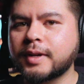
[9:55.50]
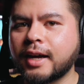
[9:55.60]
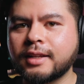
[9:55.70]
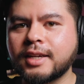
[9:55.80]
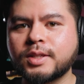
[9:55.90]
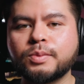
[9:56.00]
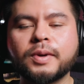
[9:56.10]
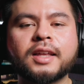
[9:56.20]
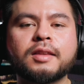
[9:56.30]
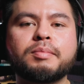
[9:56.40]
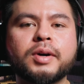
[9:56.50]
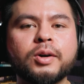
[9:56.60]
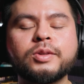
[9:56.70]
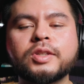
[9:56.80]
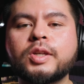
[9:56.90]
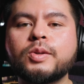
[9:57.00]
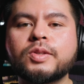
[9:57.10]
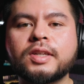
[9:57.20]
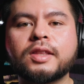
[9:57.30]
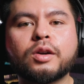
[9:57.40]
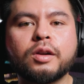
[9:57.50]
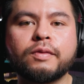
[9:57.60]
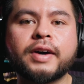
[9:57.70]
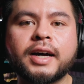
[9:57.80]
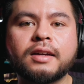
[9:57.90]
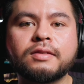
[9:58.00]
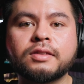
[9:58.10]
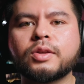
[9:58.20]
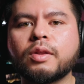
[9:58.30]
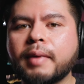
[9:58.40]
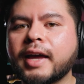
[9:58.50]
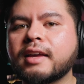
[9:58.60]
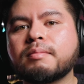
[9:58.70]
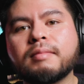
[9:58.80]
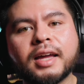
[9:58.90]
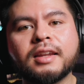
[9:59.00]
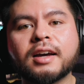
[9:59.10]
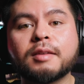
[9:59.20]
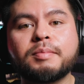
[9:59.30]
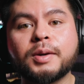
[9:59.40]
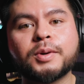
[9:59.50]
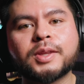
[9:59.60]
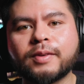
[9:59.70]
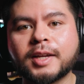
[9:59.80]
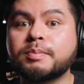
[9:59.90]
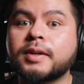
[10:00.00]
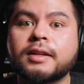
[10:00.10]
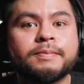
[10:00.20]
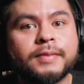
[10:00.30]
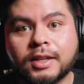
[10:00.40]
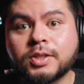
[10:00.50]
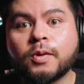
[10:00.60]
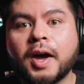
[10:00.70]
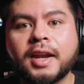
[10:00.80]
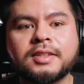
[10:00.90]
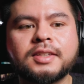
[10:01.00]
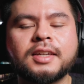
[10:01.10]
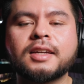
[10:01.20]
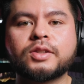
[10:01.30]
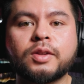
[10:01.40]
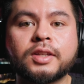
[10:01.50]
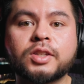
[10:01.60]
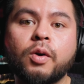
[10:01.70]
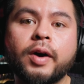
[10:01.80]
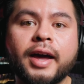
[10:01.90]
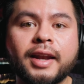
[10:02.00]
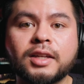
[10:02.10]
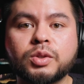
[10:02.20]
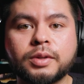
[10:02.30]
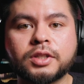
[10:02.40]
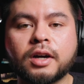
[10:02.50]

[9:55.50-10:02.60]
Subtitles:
but not least, we got the Bose QC35s. So the mic might not compete with the rest, but let's go ahead and see. So let's go ahead and switch